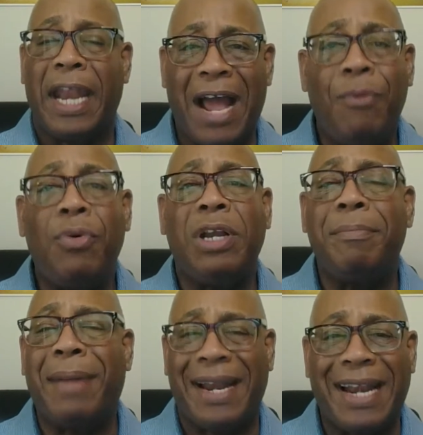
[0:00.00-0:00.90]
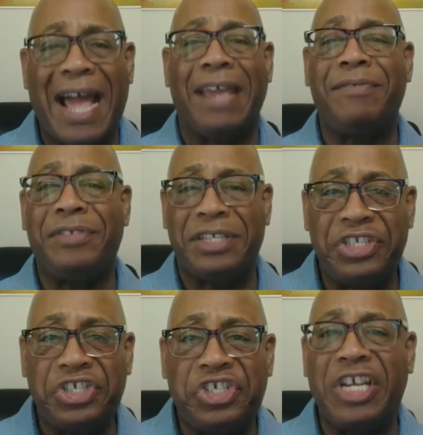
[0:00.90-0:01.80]
And I wanted my life
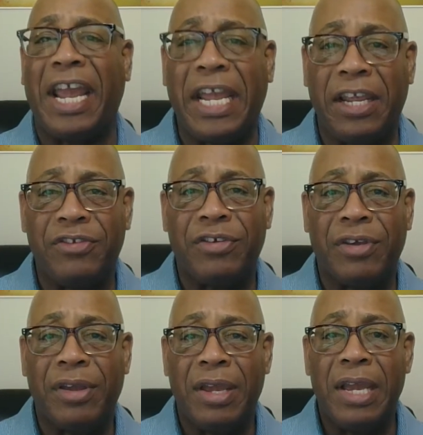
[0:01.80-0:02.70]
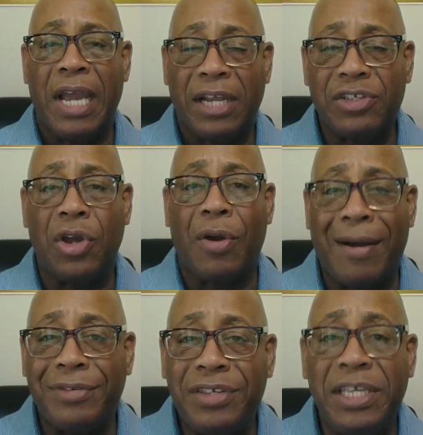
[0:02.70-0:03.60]
to change. And so
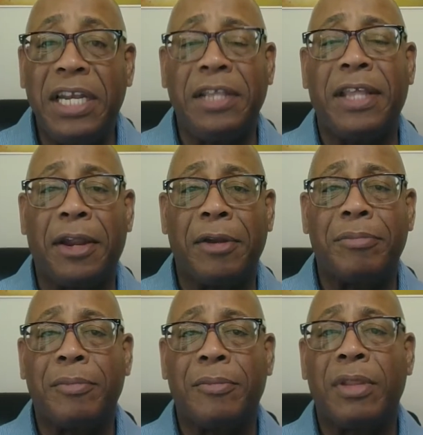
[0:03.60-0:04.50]
I was sitting there,